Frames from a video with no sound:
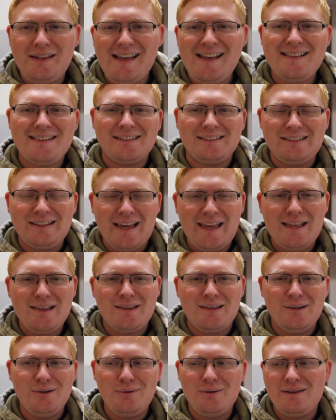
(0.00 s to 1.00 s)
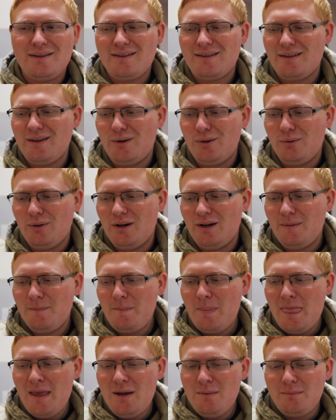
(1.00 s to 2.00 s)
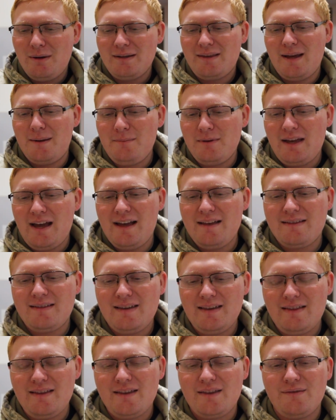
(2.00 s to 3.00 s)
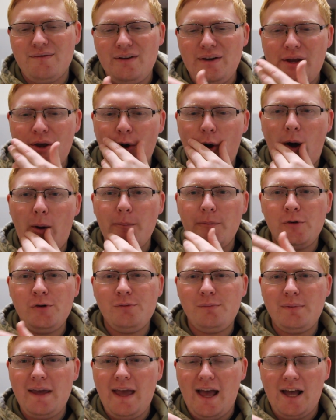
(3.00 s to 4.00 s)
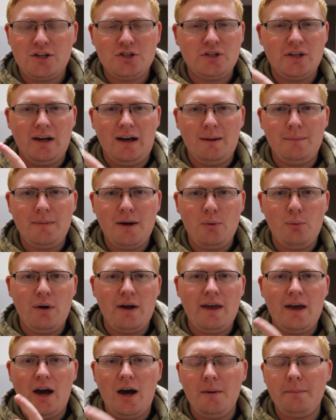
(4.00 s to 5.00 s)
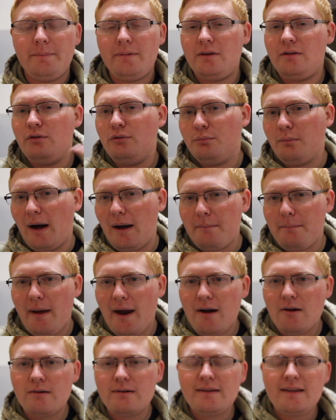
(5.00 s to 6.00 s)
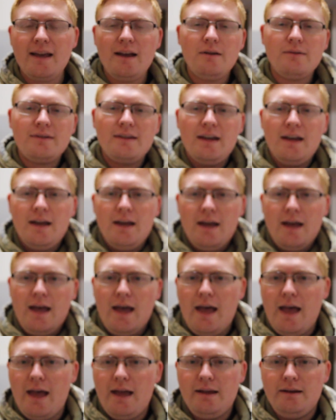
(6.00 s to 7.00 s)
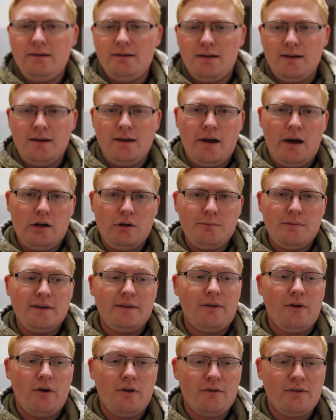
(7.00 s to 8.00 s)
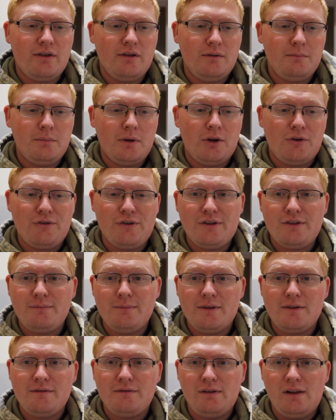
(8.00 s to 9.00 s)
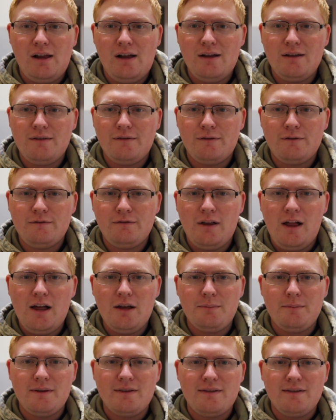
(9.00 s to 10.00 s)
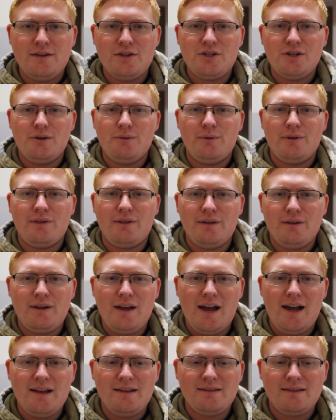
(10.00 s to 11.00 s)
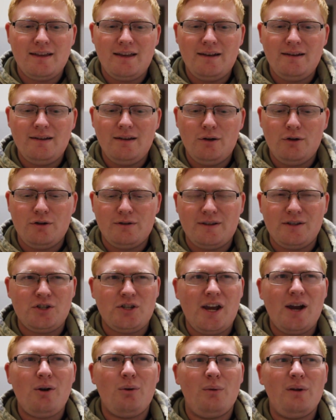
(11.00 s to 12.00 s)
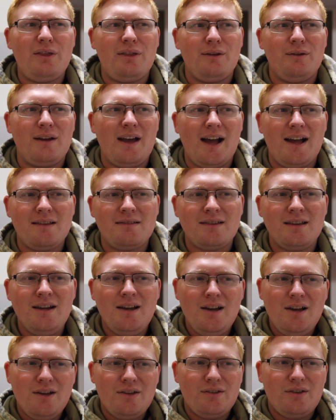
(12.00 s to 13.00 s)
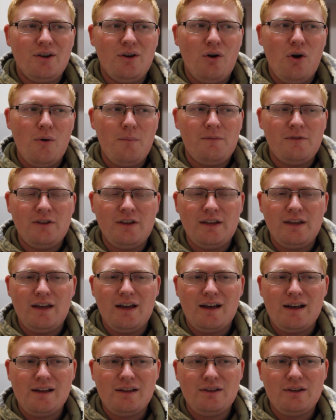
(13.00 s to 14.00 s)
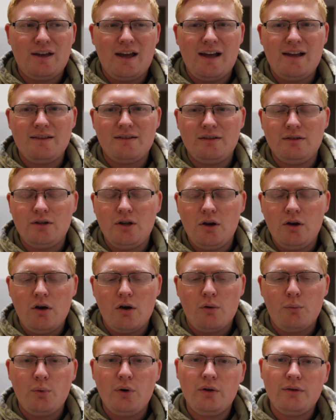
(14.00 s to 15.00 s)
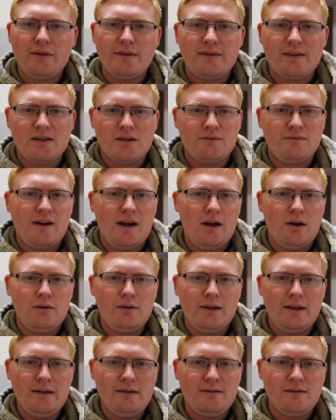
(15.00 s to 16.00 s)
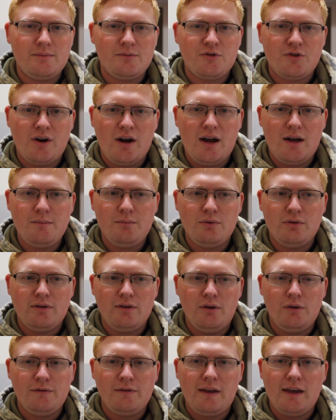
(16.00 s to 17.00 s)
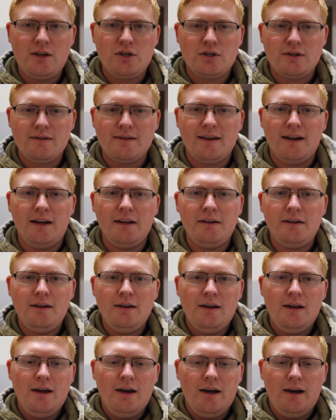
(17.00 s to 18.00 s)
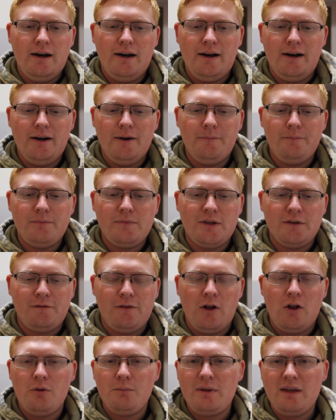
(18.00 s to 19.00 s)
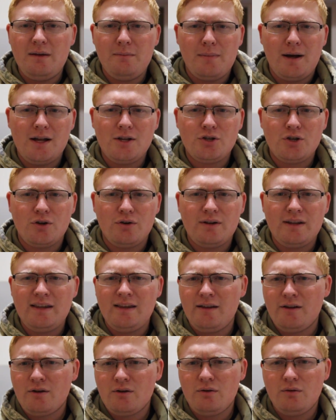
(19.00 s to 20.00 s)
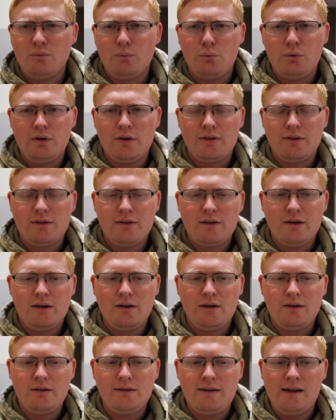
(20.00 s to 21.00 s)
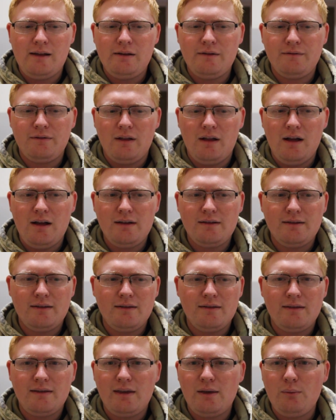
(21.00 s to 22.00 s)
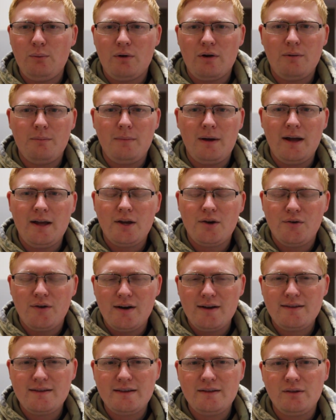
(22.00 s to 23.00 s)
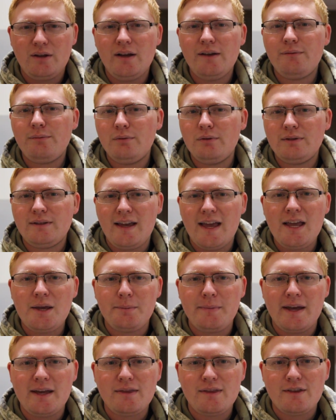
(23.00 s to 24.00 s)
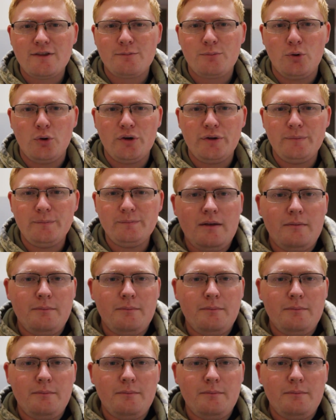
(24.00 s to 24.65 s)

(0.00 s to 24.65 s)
days late to it. So by the time you guys see this video, I'm gonna be actually on my way up to my parents' house, and I'm gonna be starting some Christmas vlogs for Vlogmas this year with you guys, and or to share with you guys. So hopefully you guys, you know, are willing to stick around and subscribe with notifications on to follow me in my journey here with daily vlogs and see where my crazy life will take me at this point.